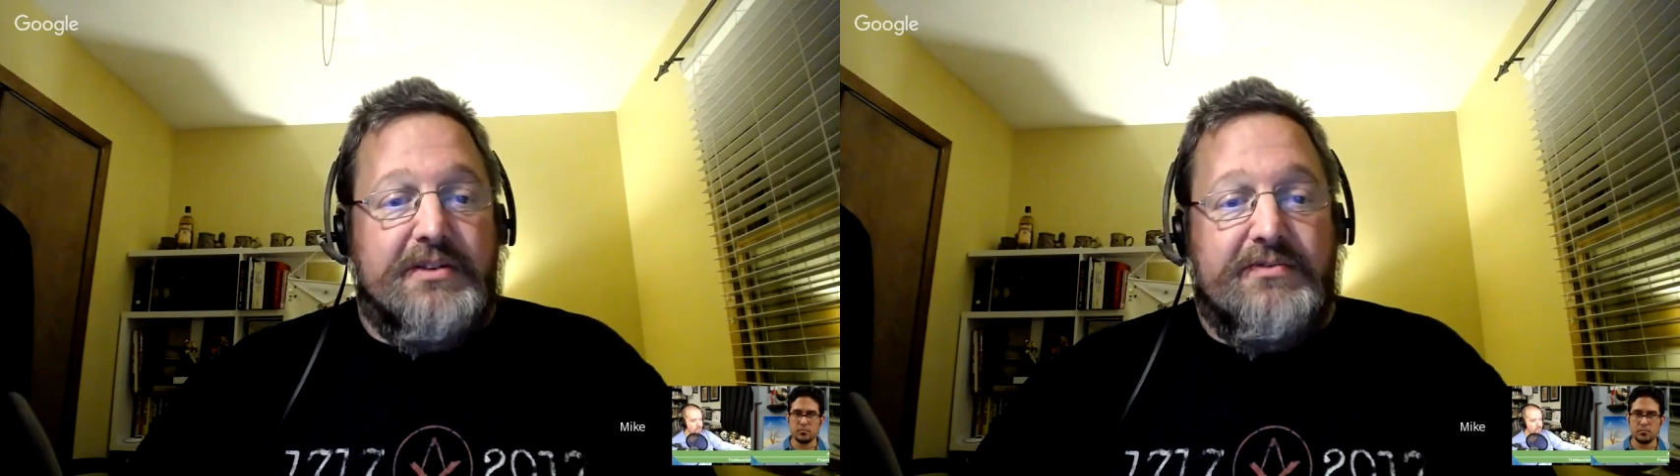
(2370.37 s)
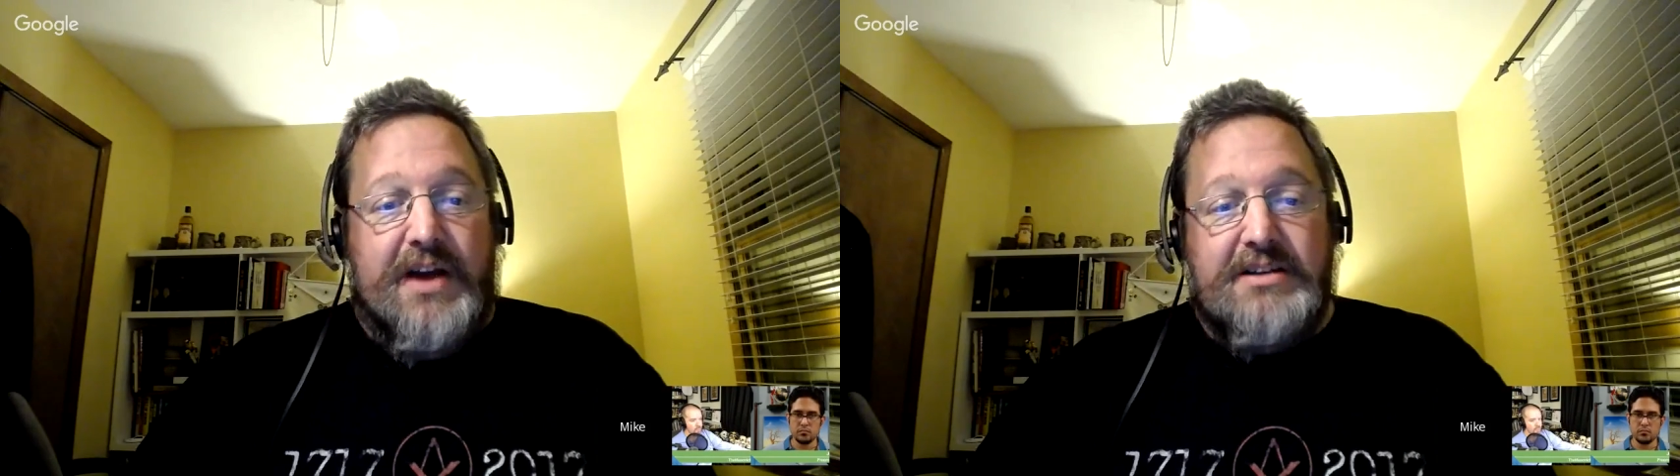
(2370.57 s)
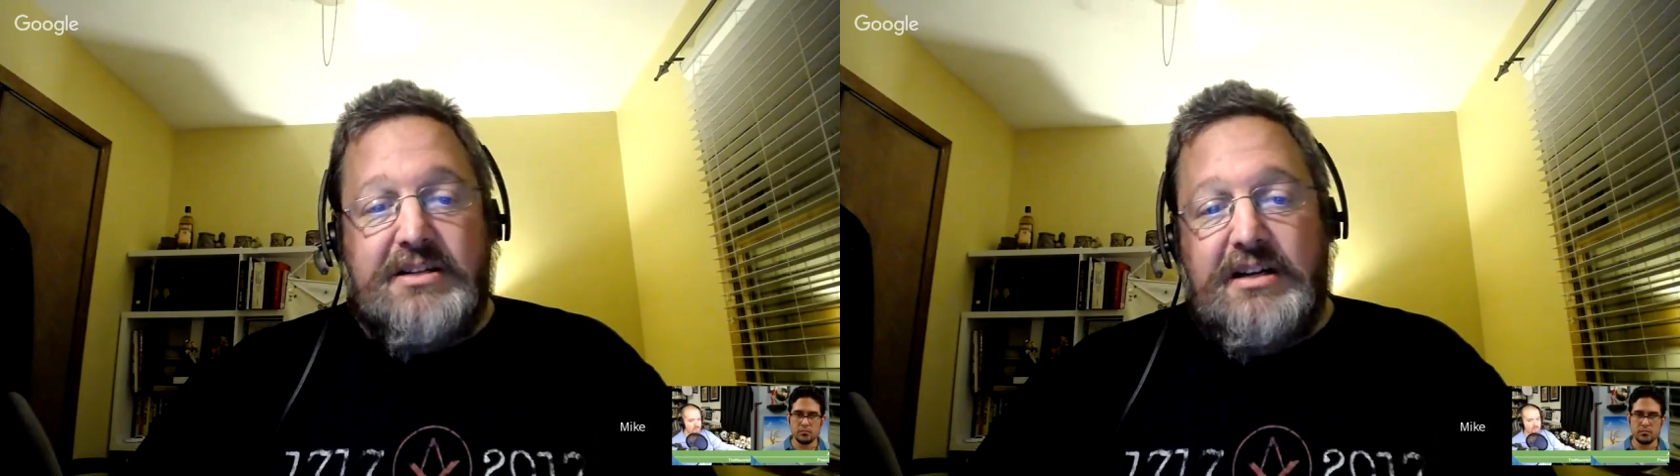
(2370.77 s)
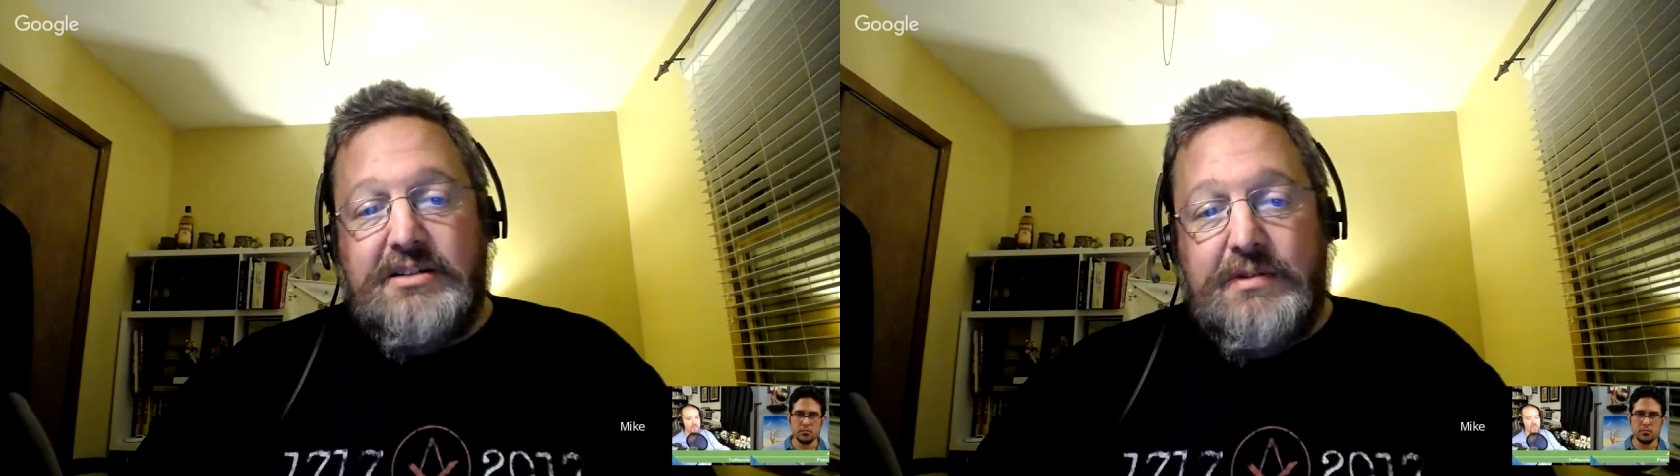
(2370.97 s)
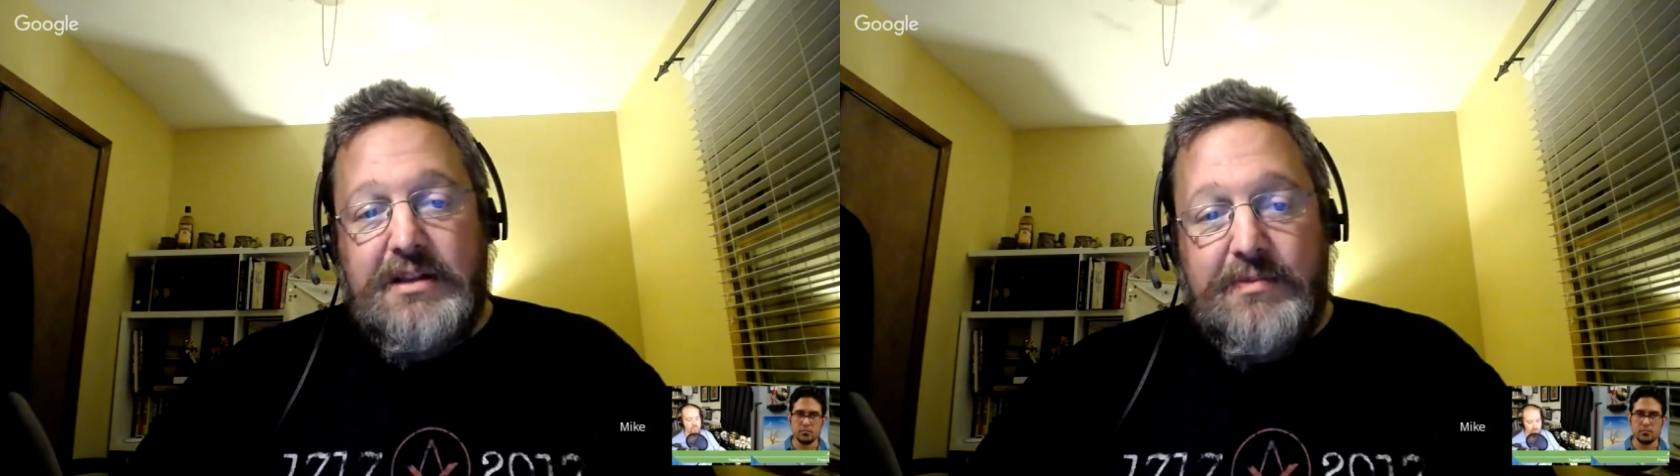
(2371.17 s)
it
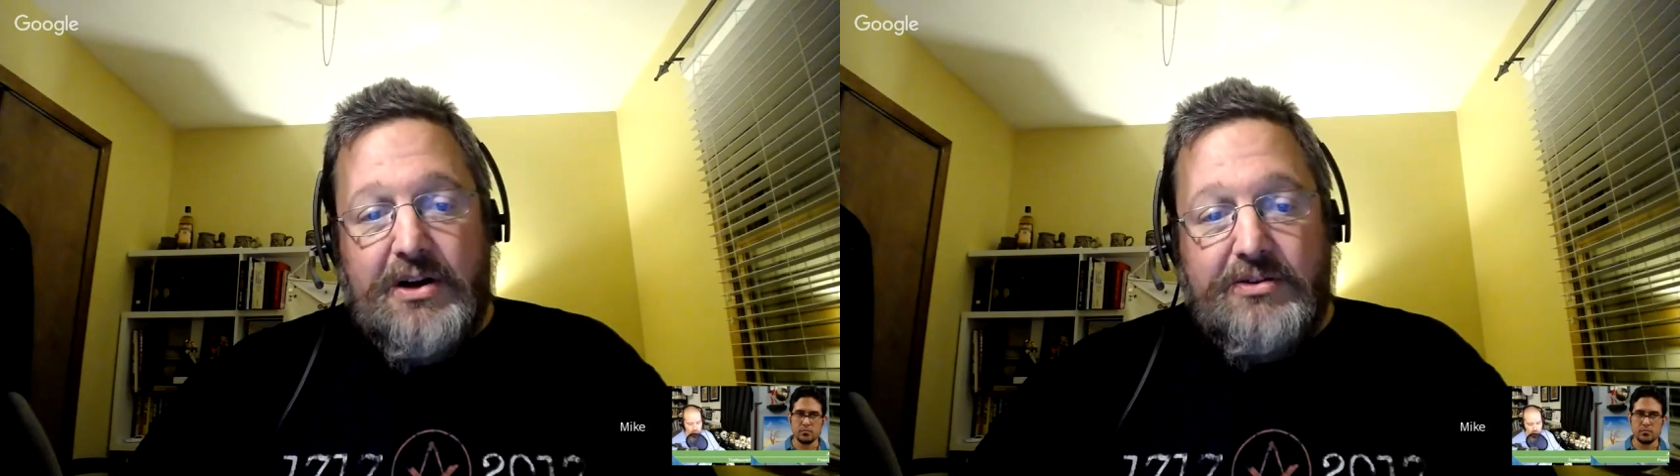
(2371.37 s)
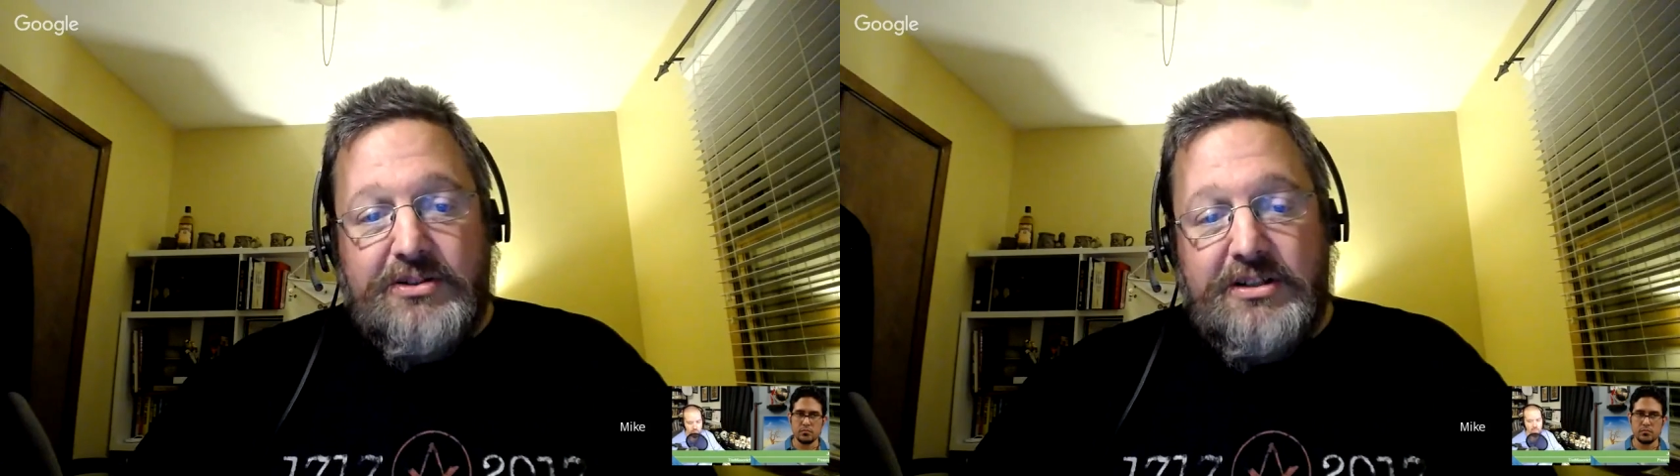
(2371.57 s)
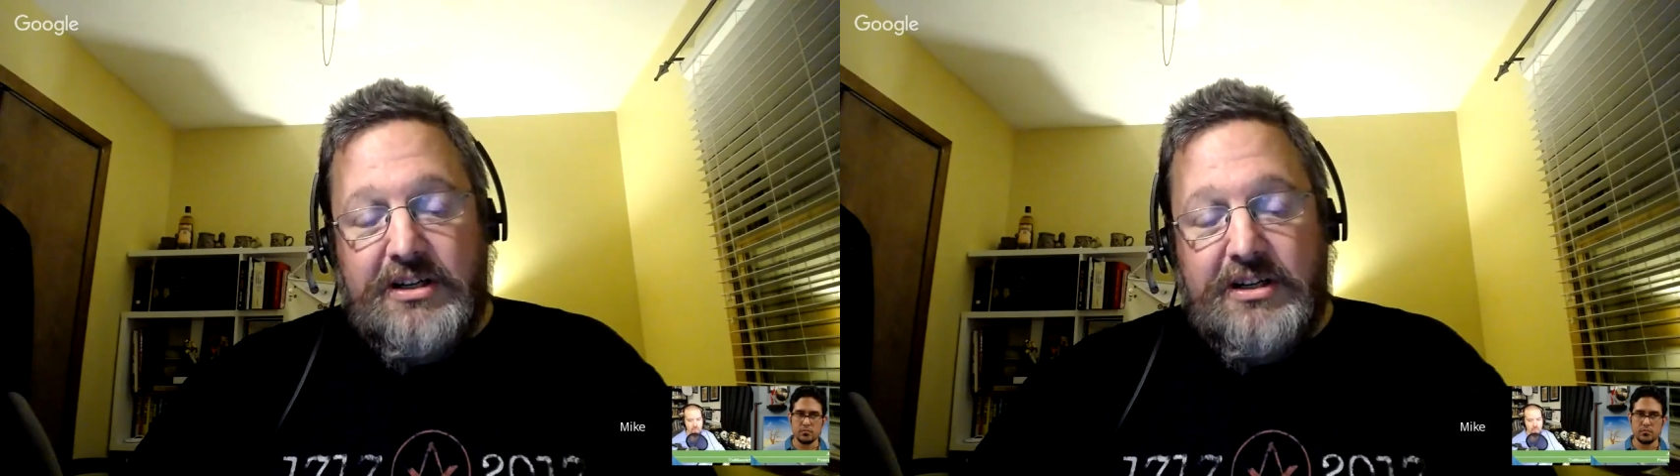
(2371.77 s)
fascinates me the most.